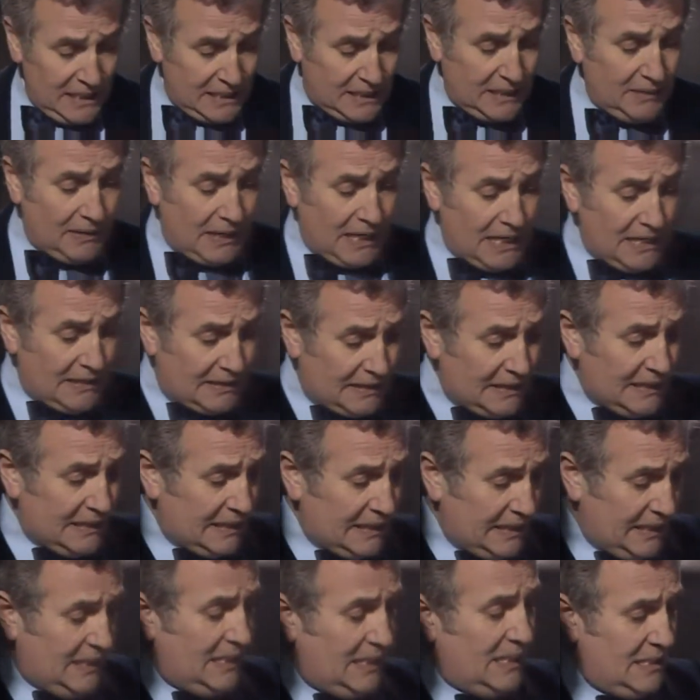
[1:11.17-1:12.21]
So I think
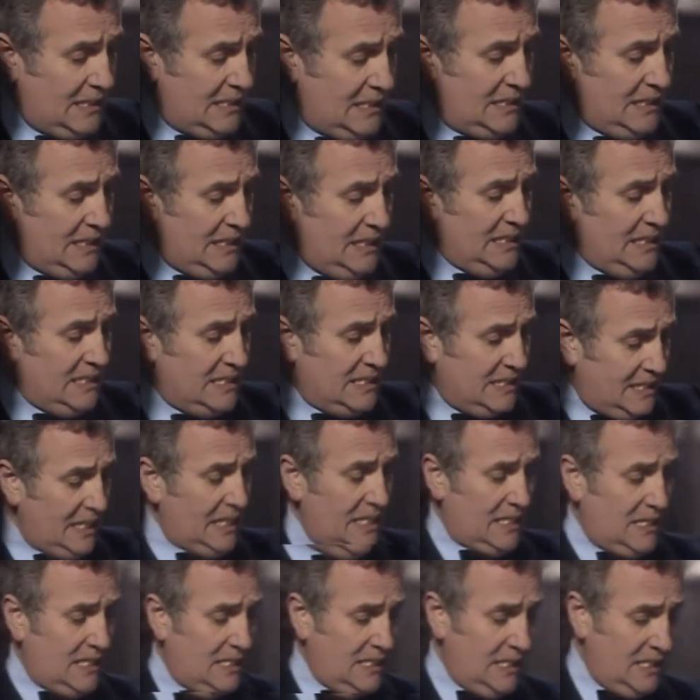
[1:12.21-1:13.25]
the answer is
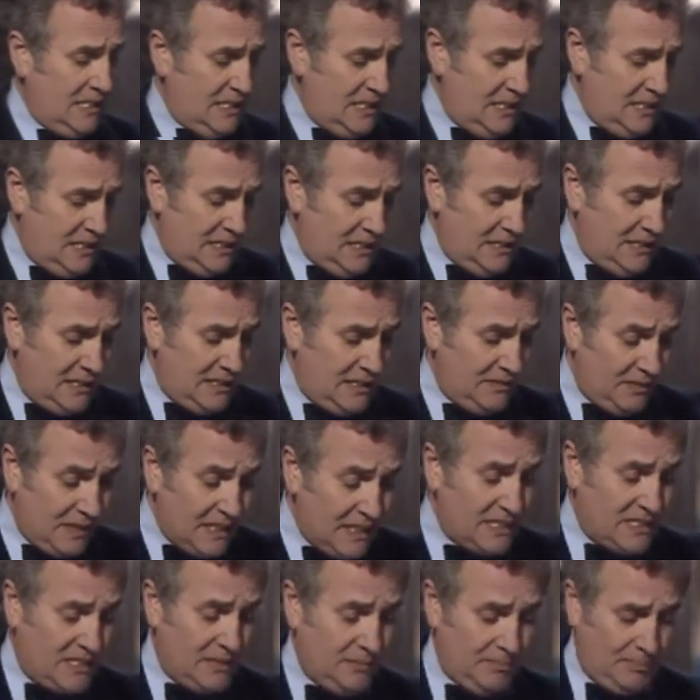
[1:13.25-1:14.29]
this. It's a
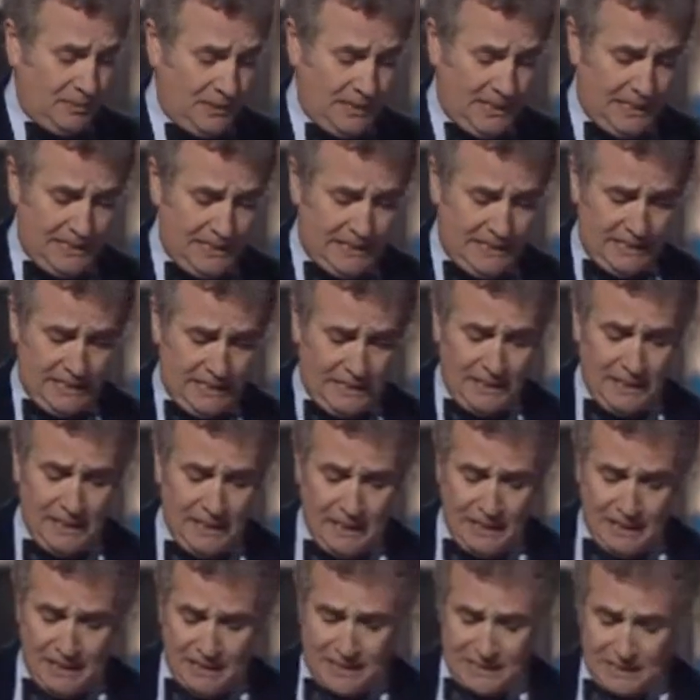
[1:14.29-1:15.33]
very simple idea.
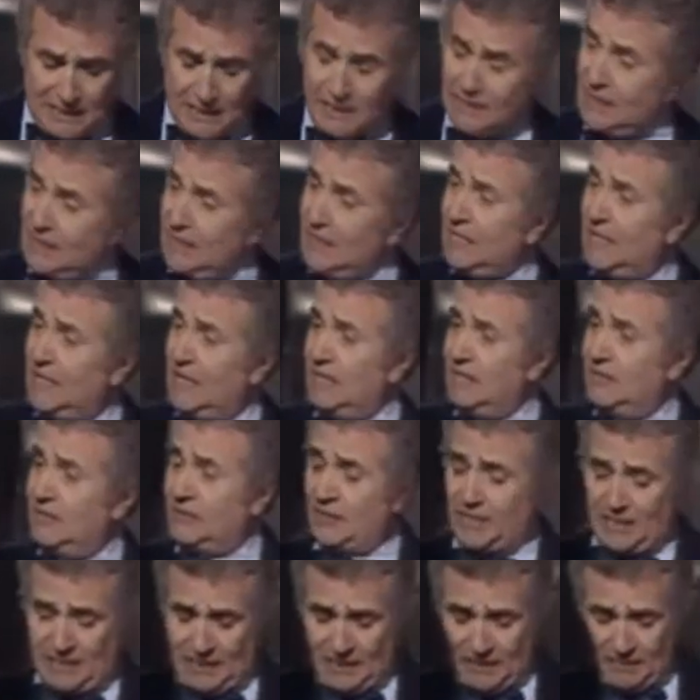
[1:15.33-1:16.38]
It's a
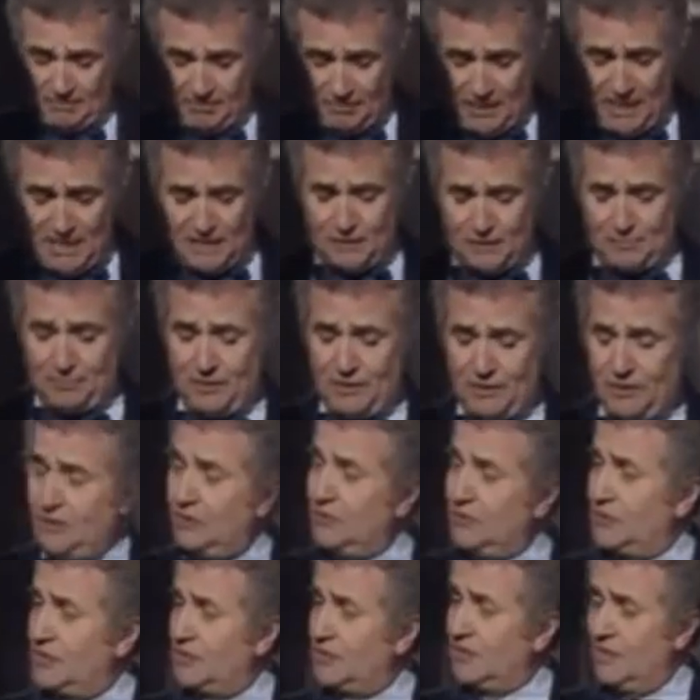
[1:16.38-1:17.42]
dehydrated,
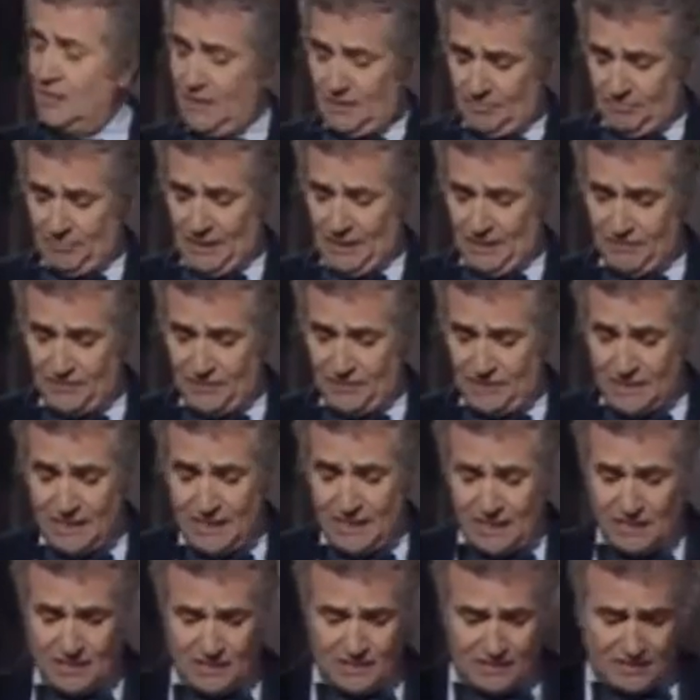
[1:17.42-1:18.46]
mass-produced breakfast, the
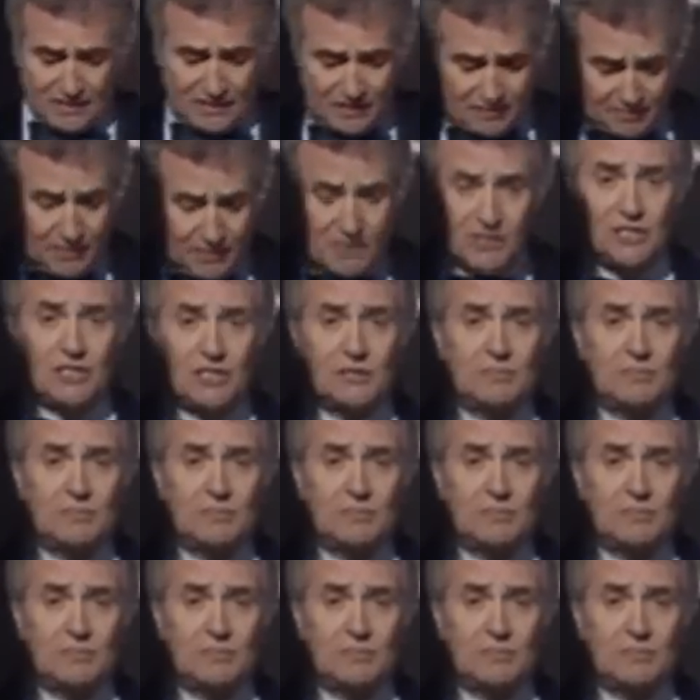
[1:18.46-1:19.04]
instant British